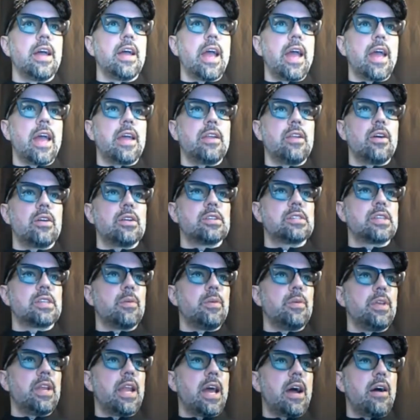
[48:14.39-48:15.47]
And notice
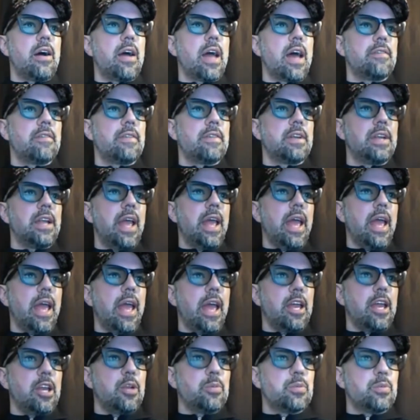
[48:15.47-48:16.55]
that we now have an
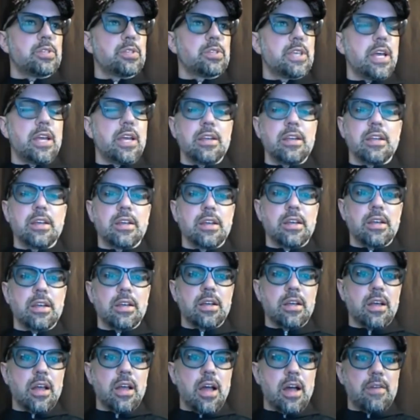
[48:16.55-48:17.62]
80%
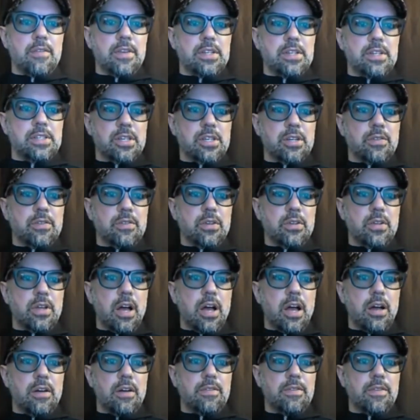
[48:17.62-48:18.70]
confidence interval
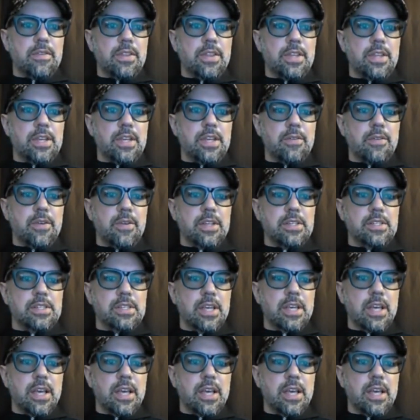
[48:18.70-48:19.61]
of the difference.